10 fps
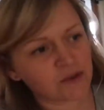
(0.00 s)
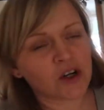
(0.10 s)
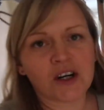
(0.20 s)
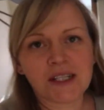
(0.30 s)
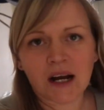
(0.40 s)
some
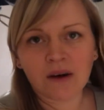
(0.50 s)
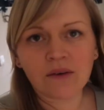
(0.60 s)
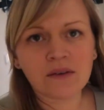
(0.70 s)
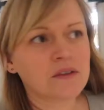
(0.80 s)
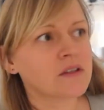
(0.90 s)
toys
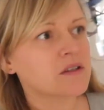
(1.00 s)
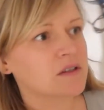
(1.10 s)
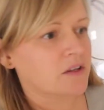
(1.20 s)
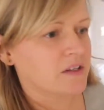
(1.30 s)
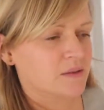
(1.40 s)
out.
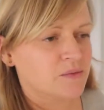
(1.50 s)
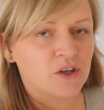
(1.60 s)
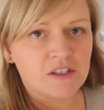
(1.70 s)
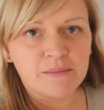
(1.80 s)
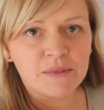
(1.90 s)
So there's some
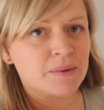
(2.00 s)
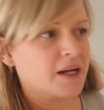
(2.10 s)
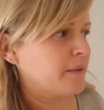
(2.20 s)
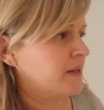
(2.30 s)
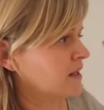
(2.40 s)
toys for them to
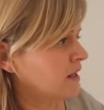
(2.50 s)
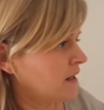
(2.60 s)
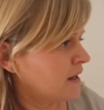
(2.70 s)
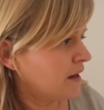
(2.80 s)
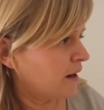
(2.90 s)
play with
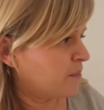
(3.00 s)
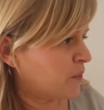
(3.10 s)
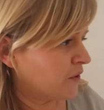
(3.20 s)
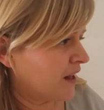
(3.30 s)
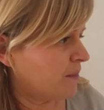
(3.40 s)
and
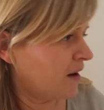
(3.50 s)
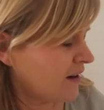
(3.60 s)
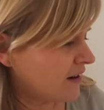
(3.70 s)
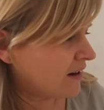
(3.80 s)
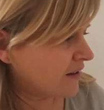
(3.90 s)
put them.
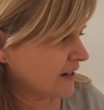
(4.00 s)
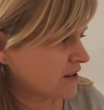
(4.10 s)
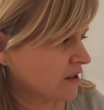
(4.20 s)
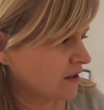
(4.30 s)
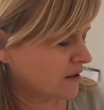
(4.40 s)
Oh,
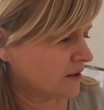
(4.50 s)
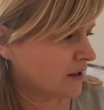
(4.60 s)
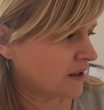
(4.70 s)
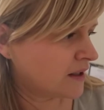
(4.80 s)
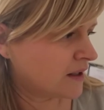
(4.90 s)
that's cool.